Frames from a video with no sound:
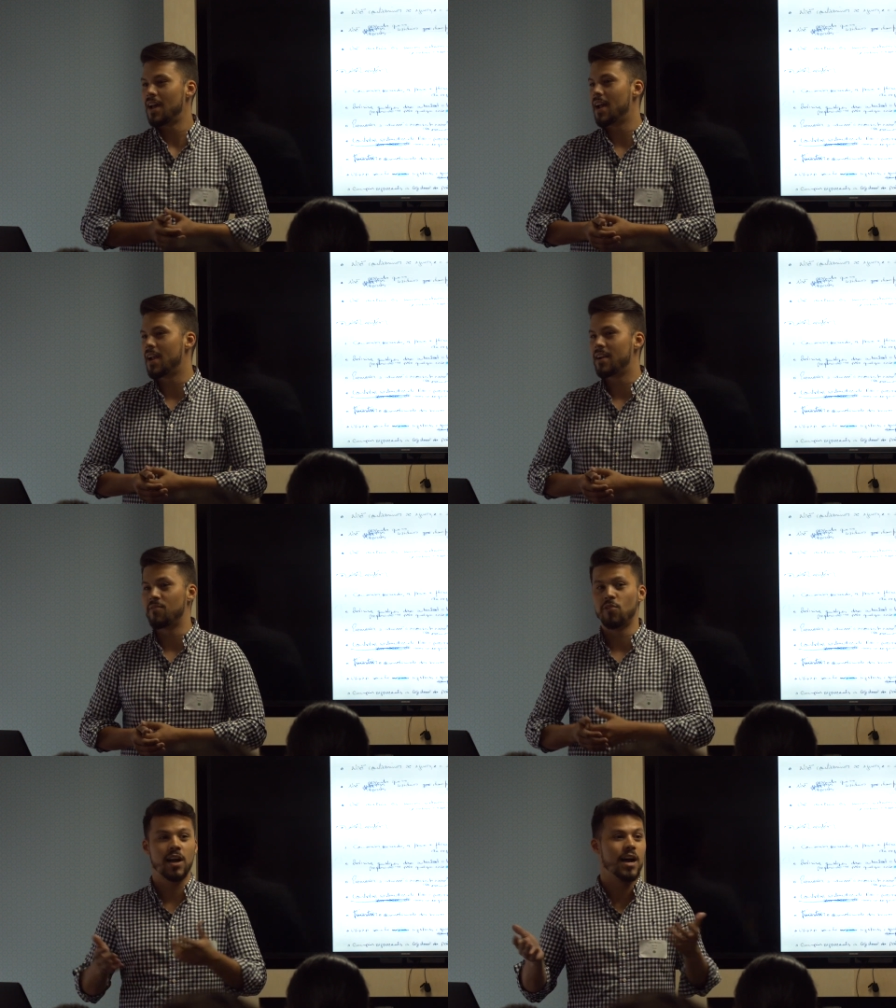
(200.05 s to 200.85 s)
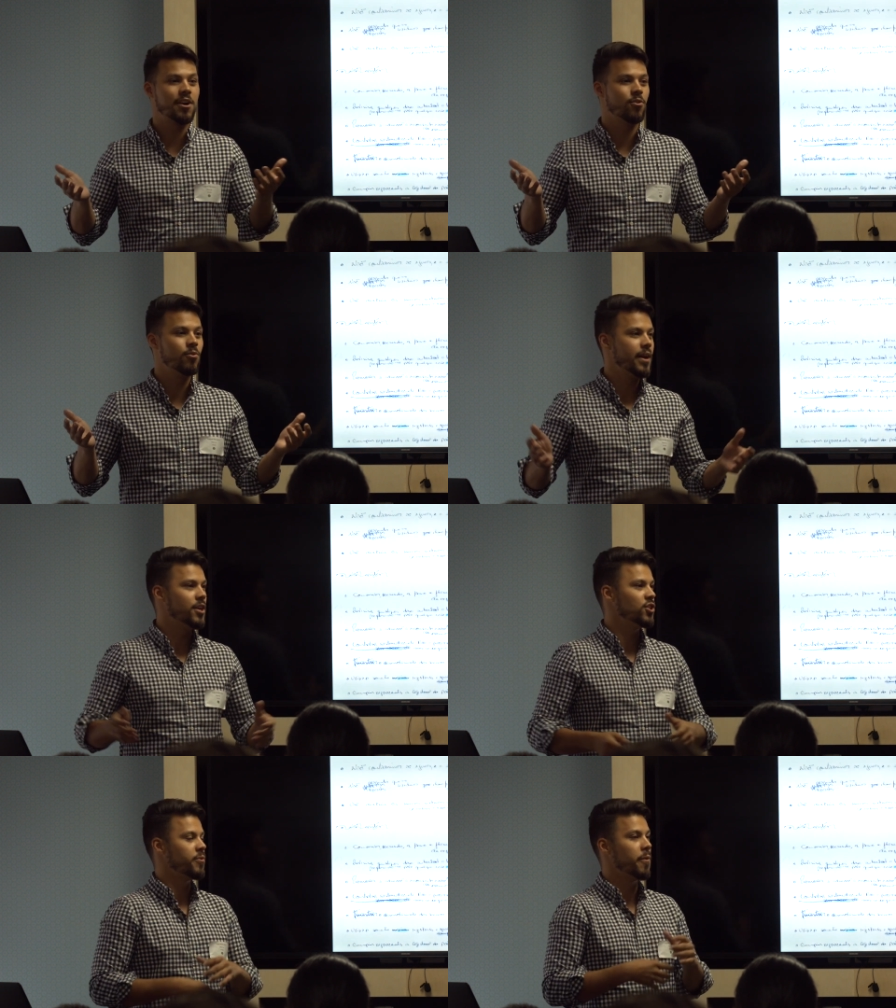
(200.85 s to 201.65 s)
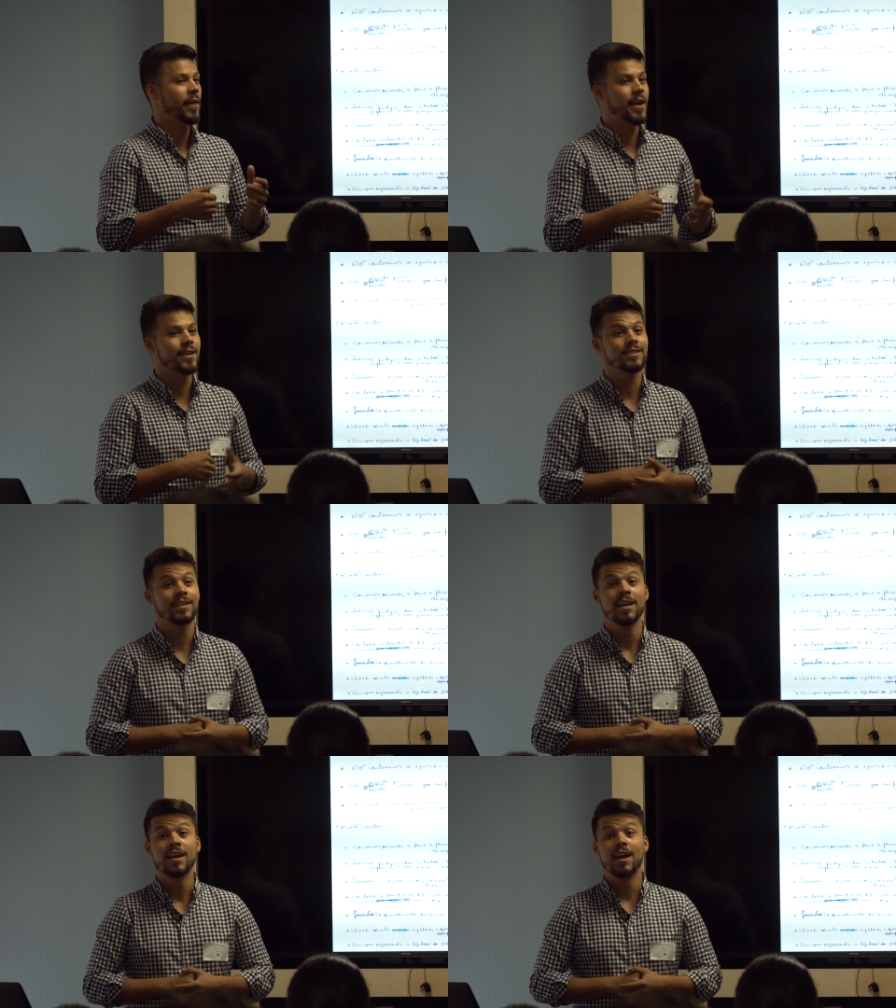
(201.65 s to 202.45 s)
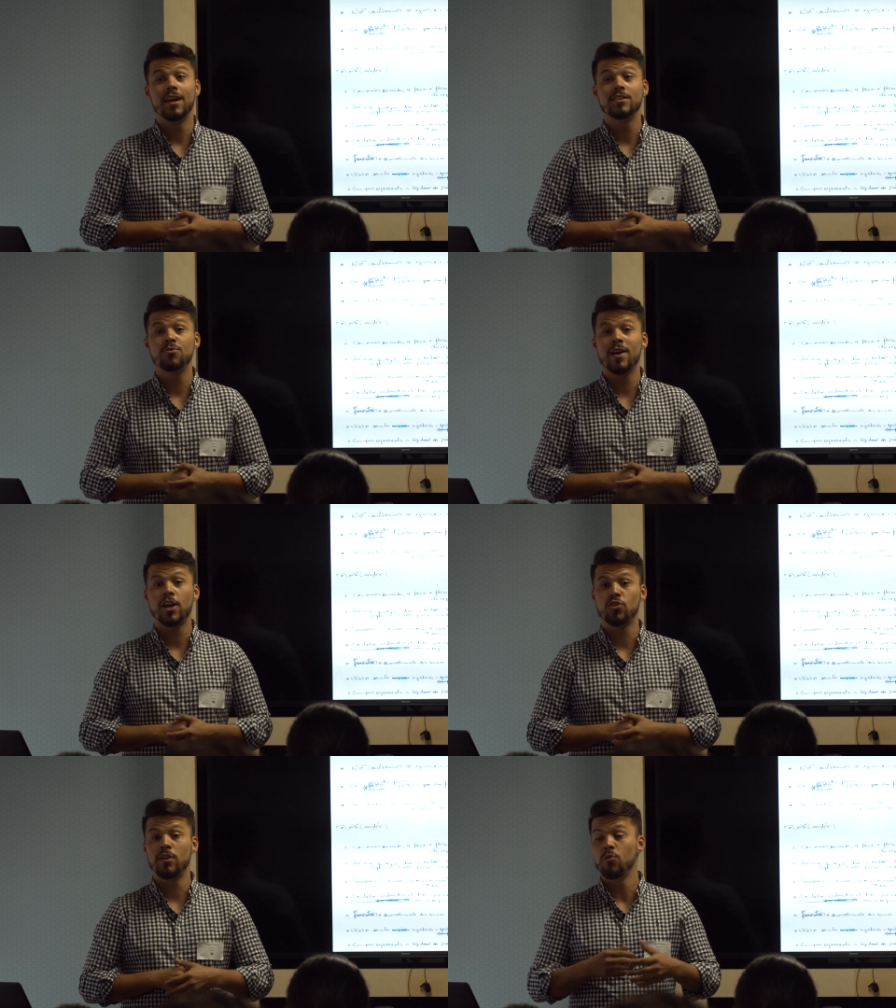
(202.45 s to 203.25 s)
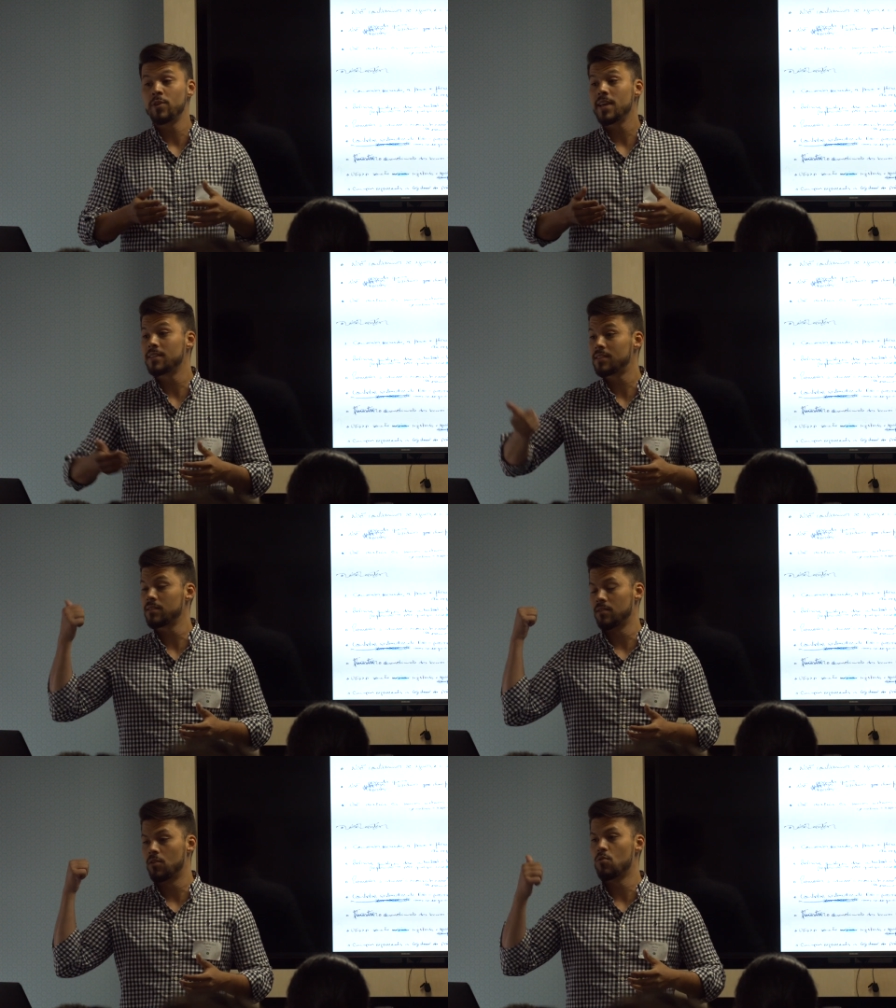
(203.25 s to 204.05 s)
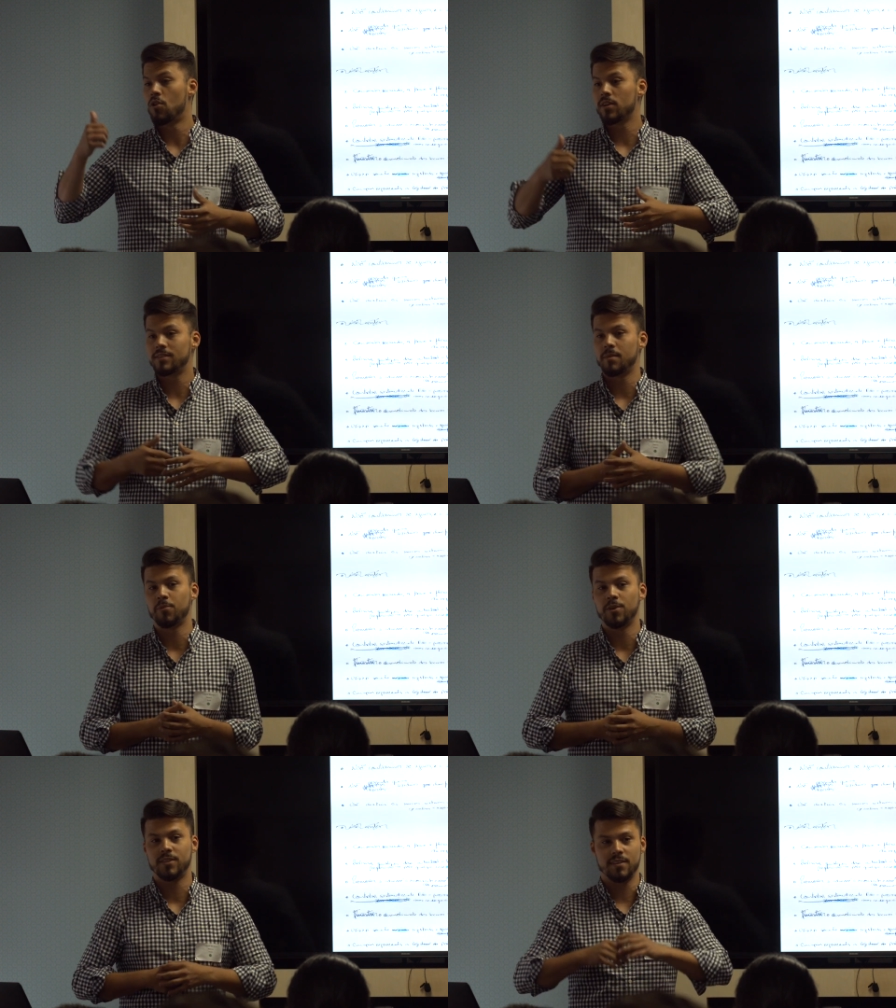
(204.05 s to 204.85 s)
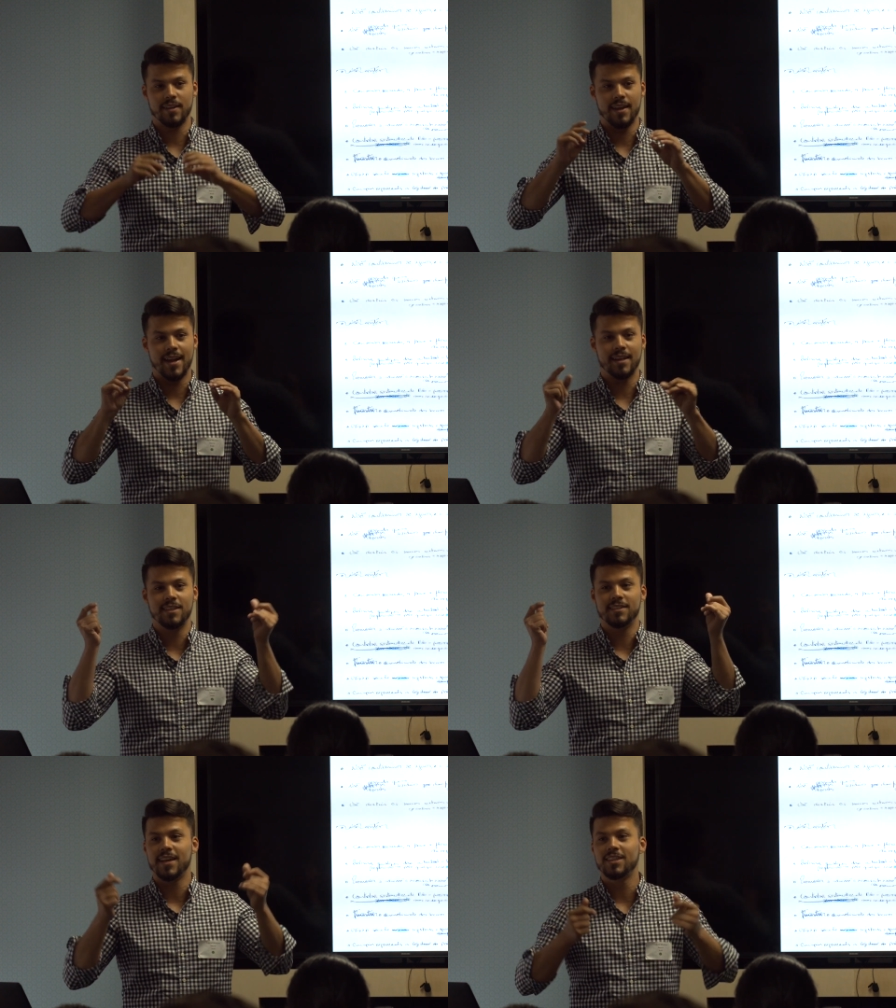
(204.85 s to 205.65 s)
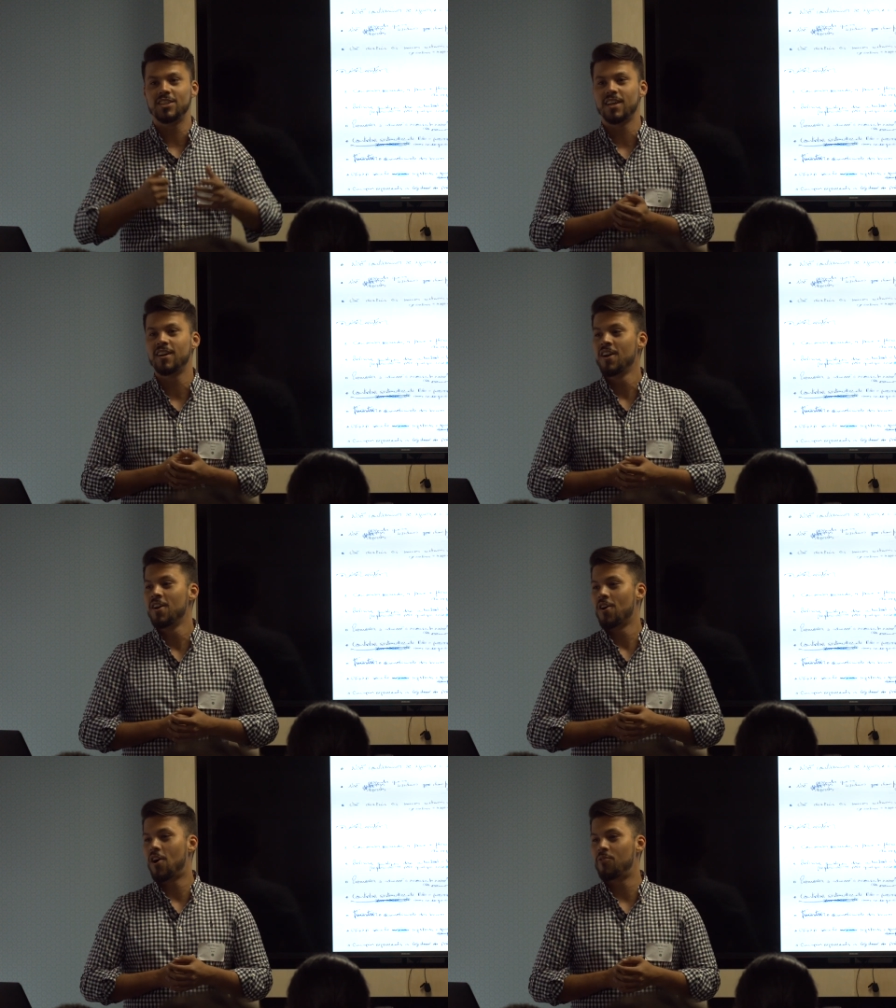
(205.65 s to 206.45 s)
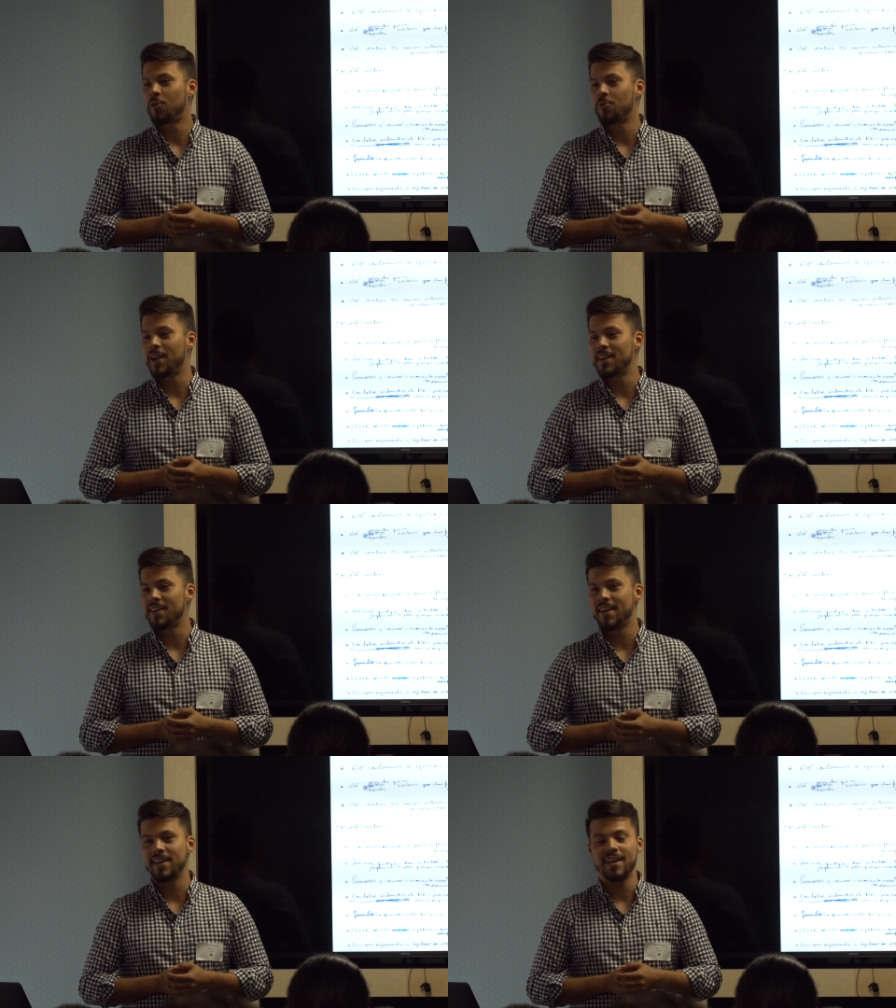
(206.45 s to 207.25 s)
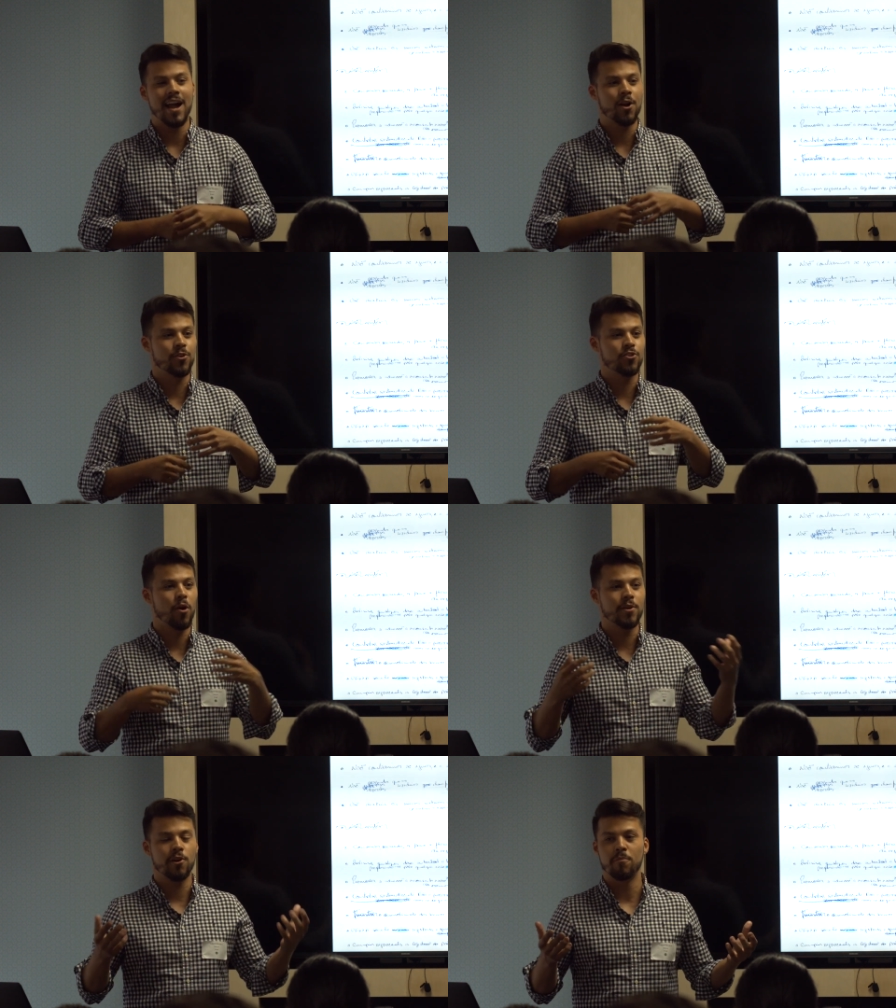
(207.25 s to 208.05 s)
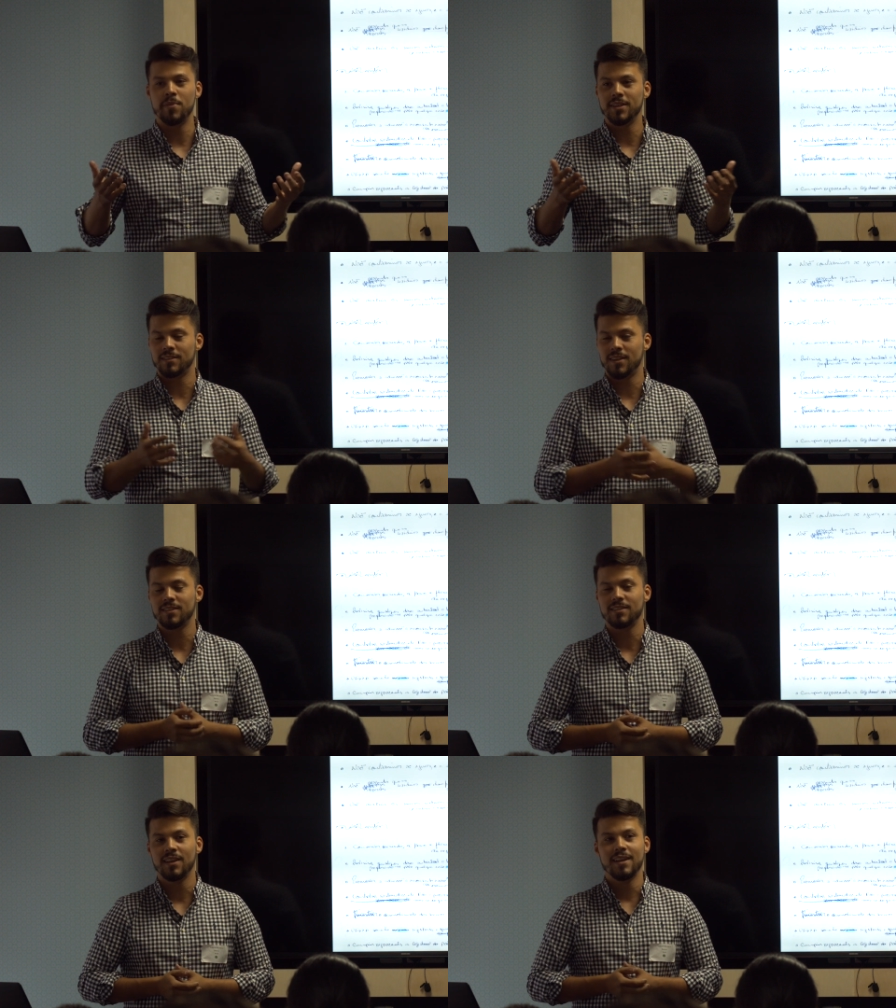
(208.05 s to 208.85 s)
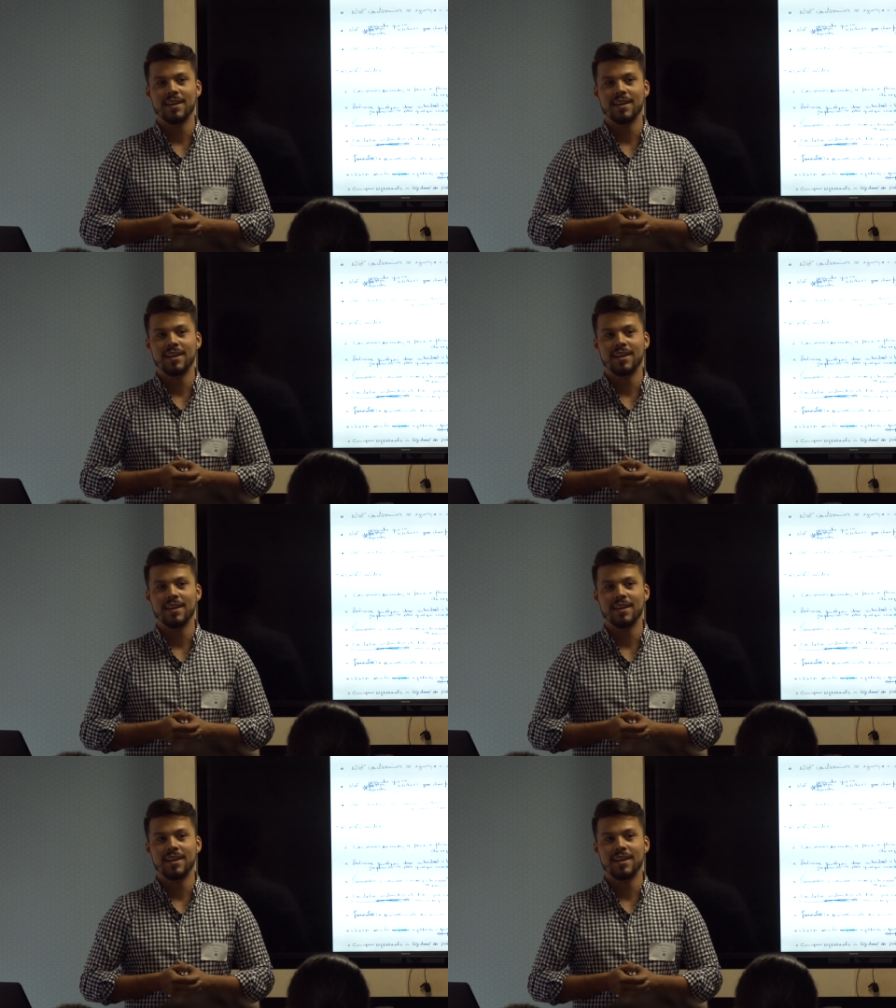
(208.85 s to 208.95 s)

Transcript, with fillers: and avocado and different things until actually Luis, who was the person that had this idea of creating a agronomical business,